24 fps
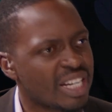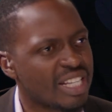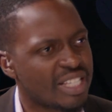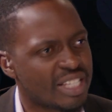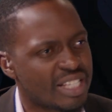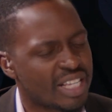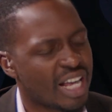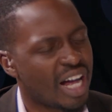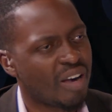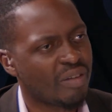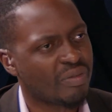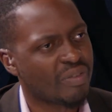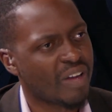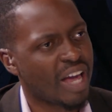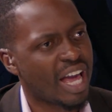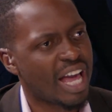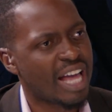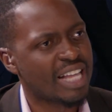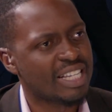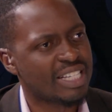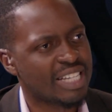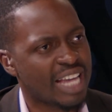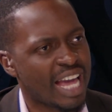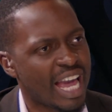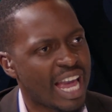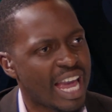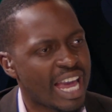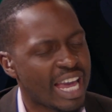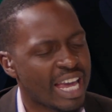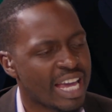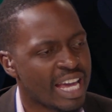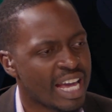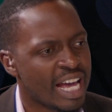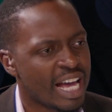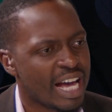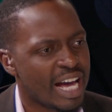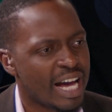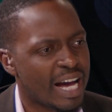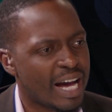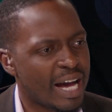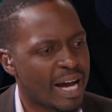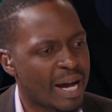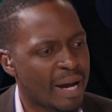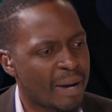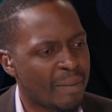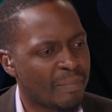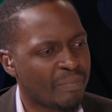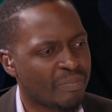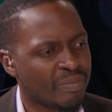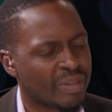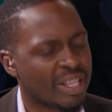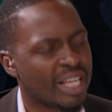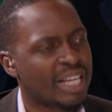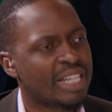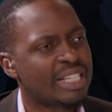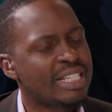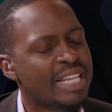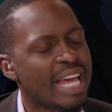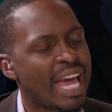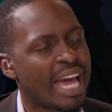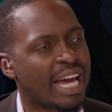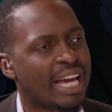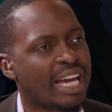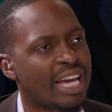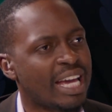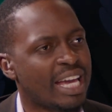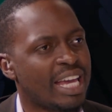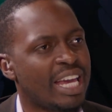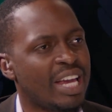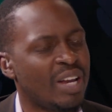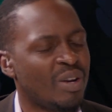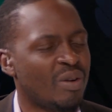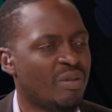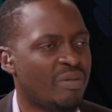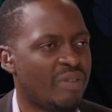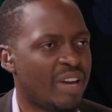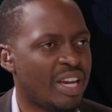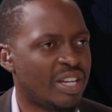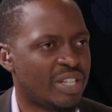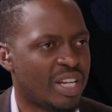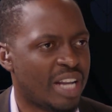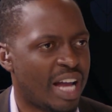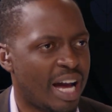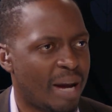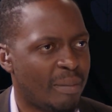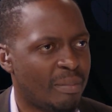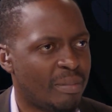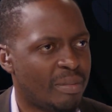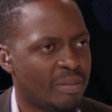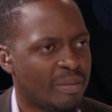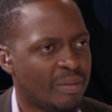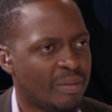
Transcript: itself as a um, tech innovation hub?